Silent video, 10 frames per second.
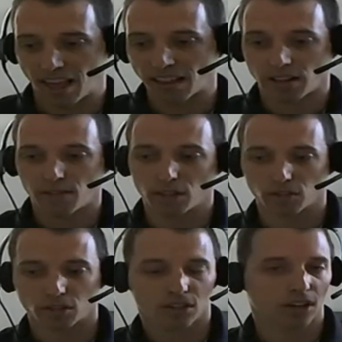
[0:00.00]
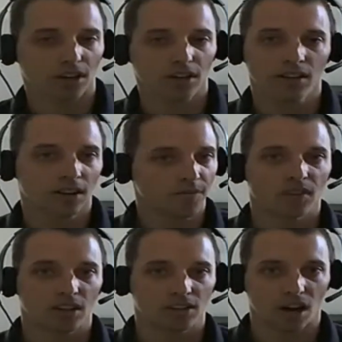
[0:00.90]
that level of return
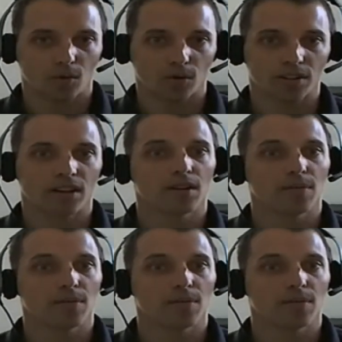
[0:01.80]
is not worth it.